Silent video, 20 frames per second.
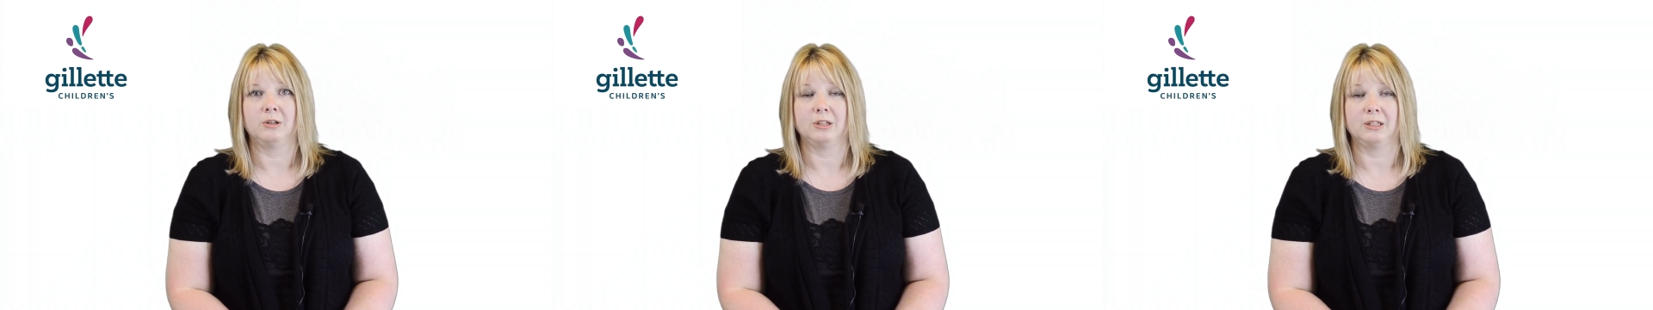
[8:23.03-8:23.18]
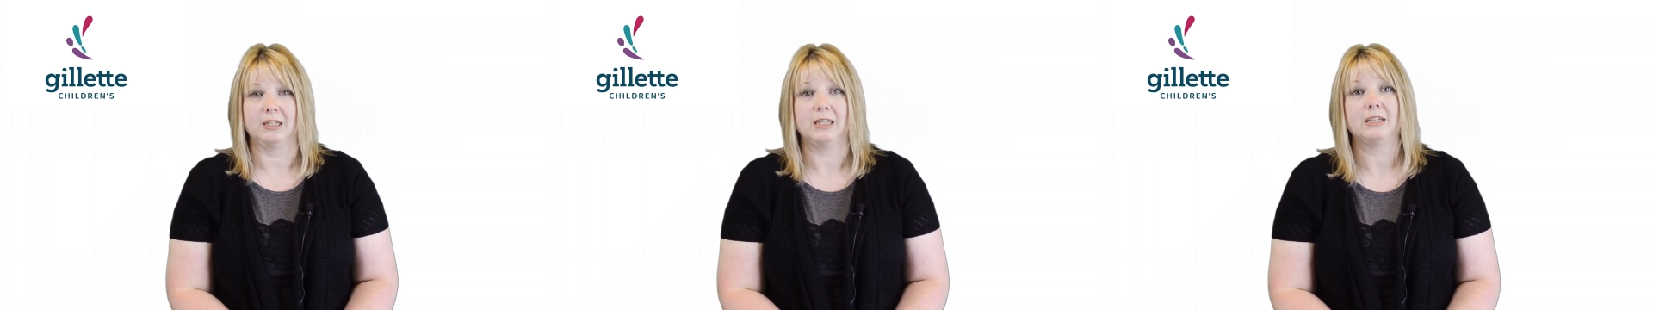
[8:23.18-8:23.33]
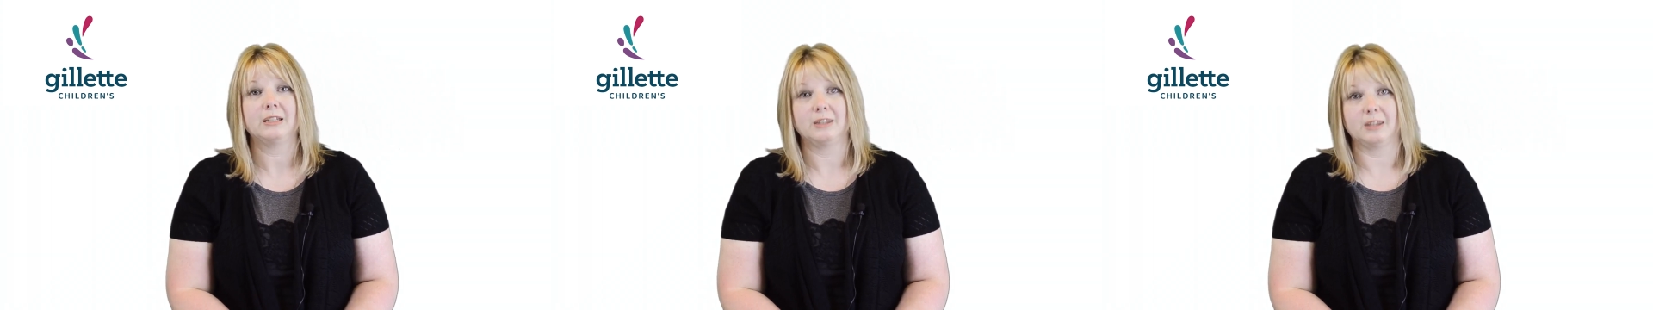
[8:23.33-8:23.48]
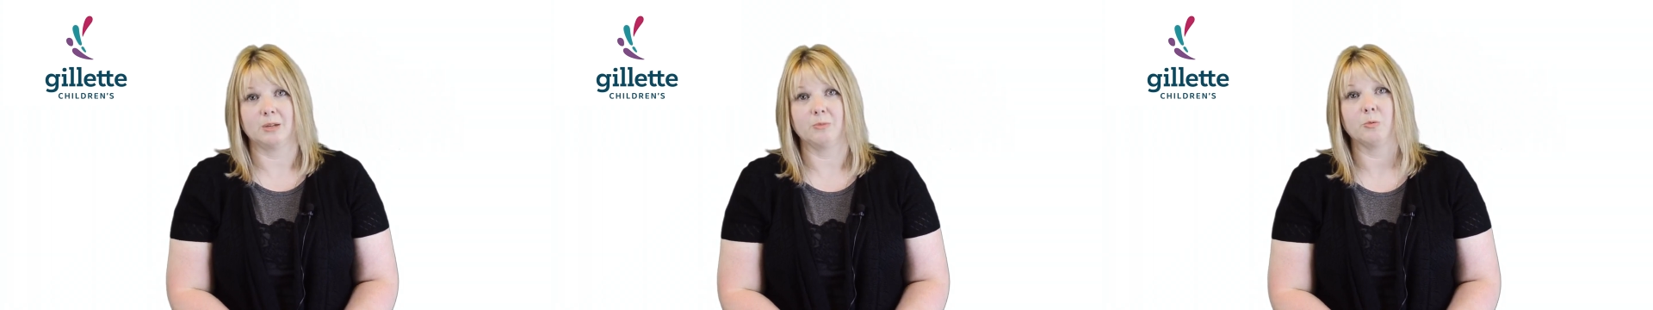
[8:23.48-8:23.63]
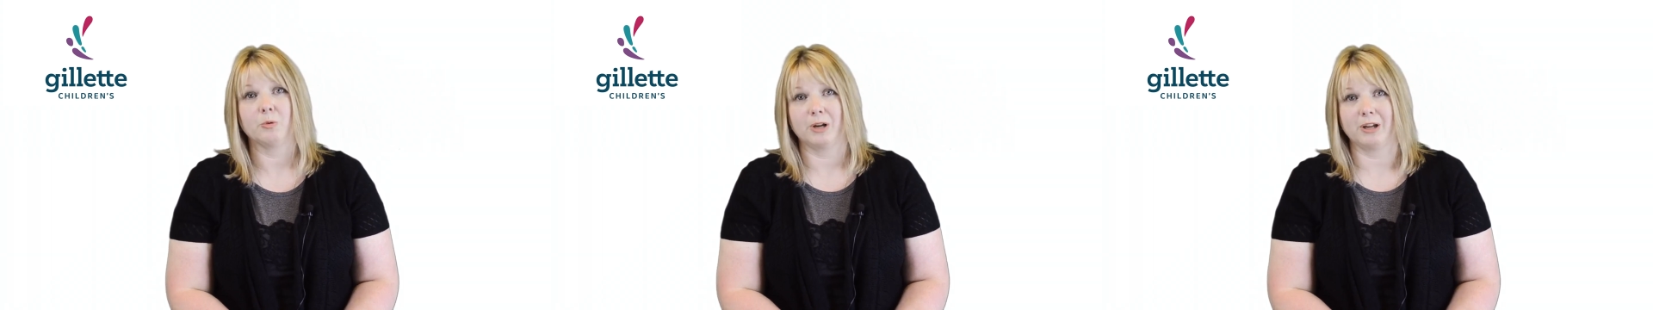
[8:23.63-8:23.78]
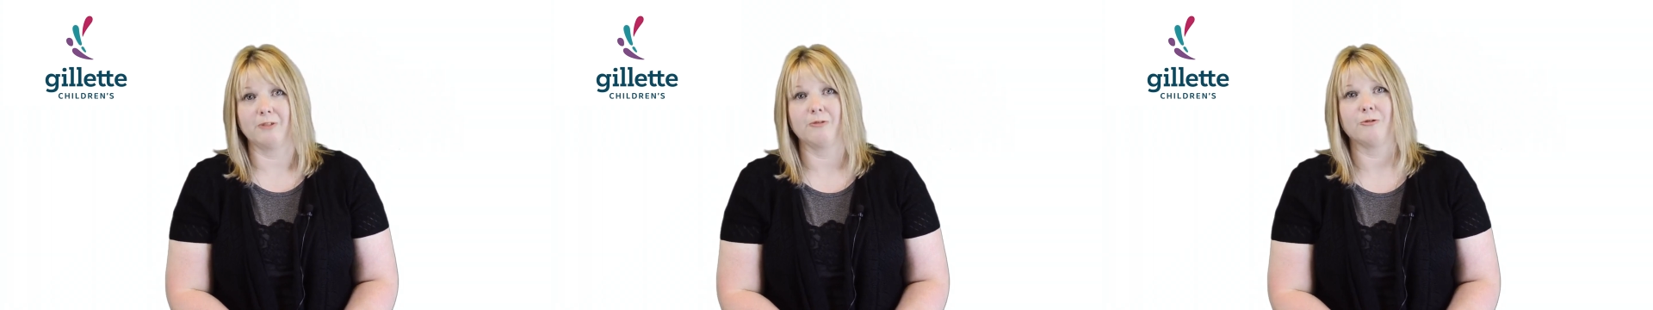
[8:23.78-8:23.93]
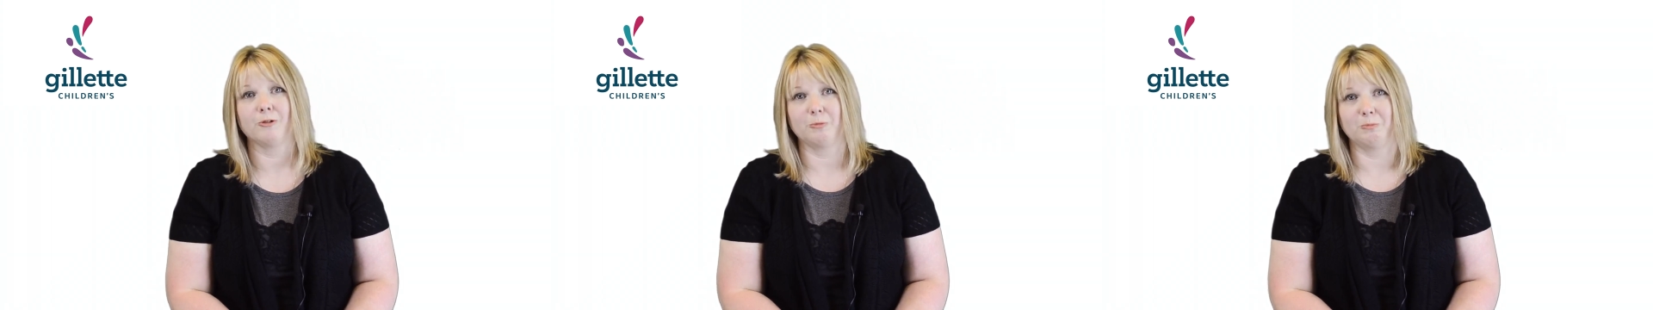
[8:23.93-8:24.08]
needed the
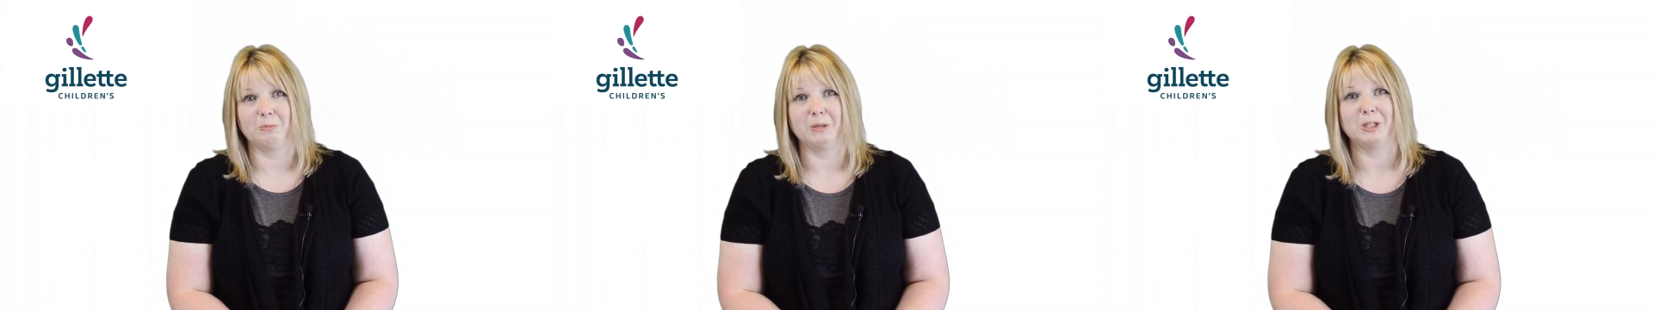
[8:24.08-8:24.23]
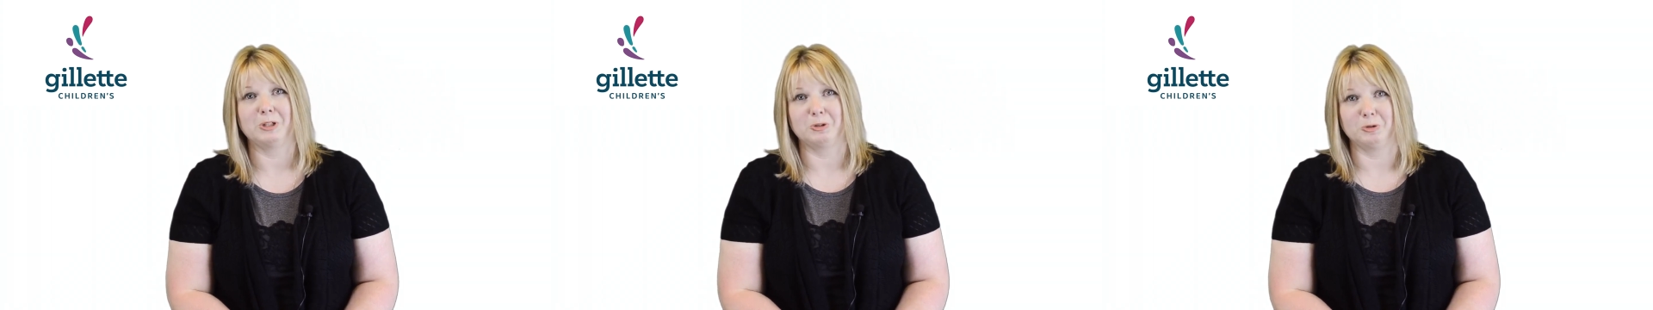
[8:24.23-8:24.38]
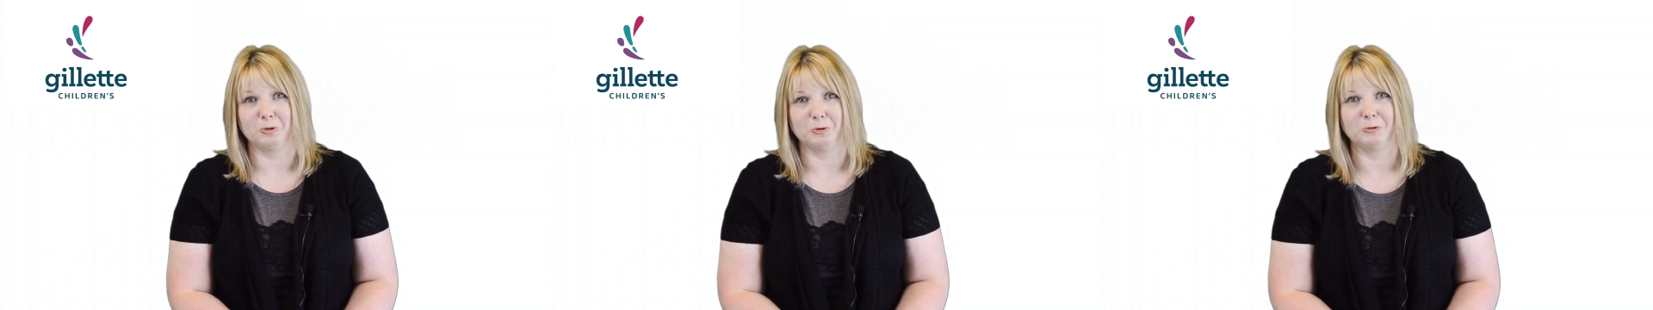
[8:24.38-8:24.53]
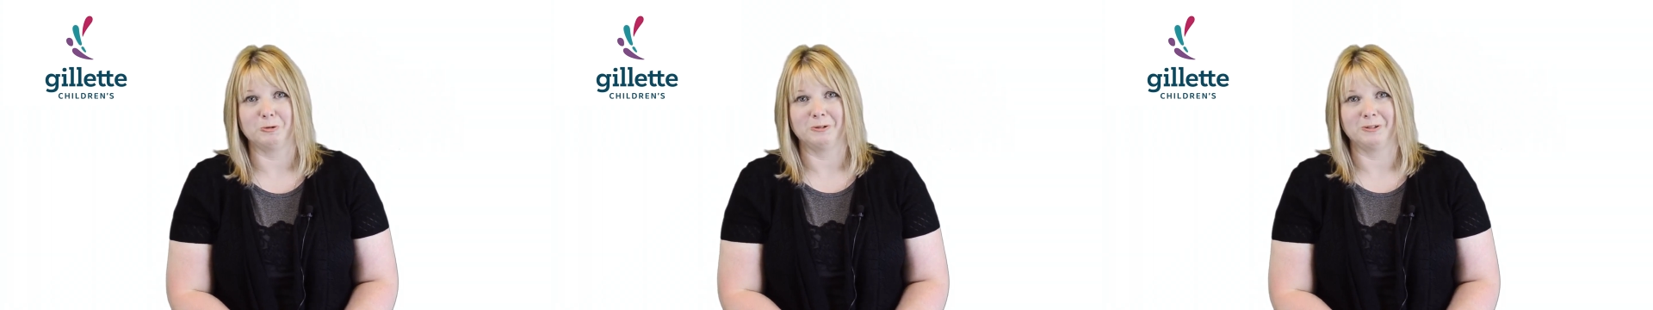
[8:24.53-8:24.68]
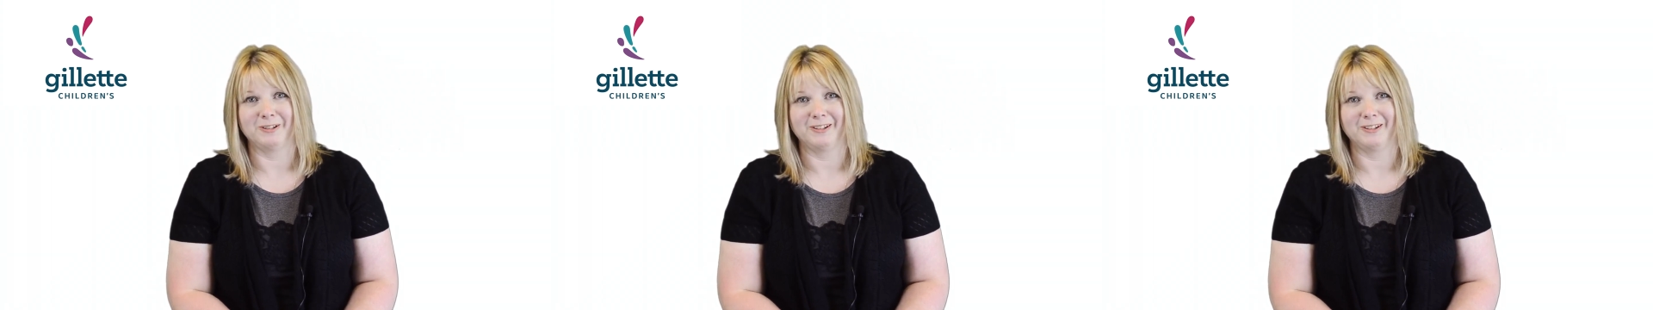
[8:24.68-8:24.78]
break from me too.